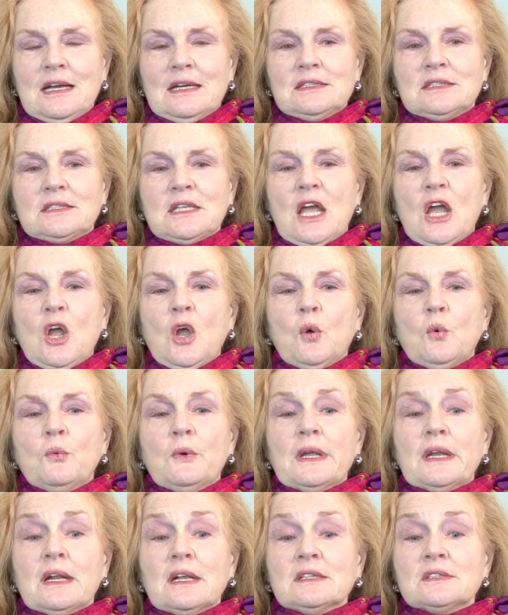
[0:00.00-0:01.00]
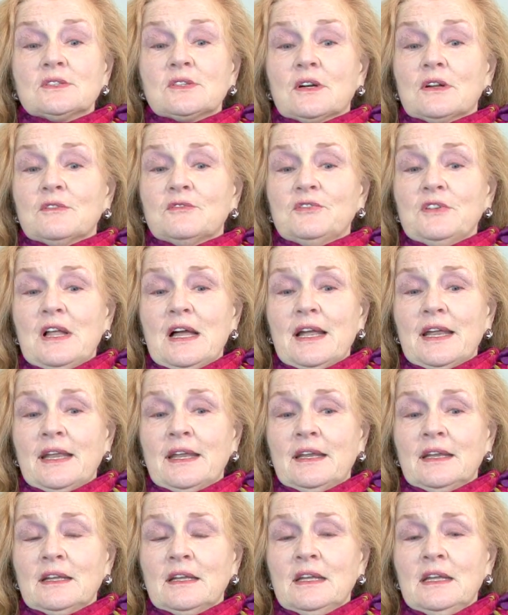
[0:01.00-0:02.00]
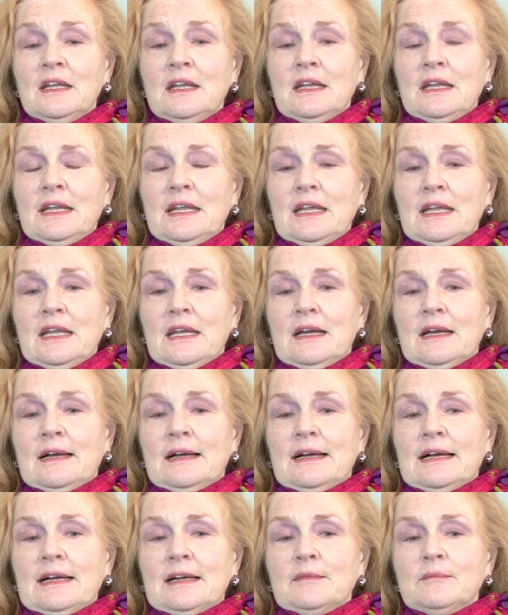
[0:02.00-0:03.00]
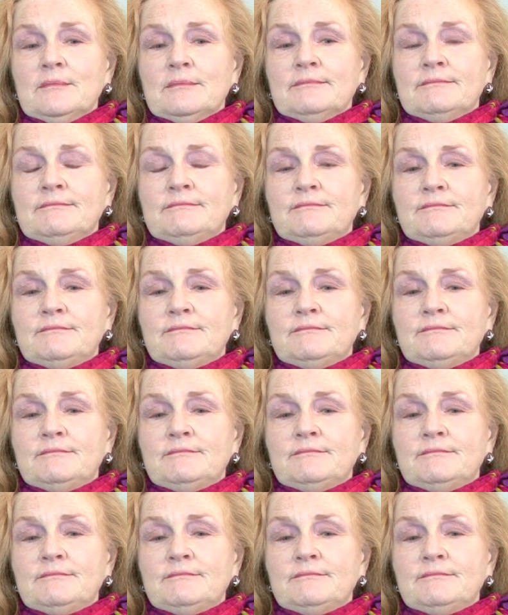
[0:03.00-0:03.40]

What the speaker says: So when I started flying, and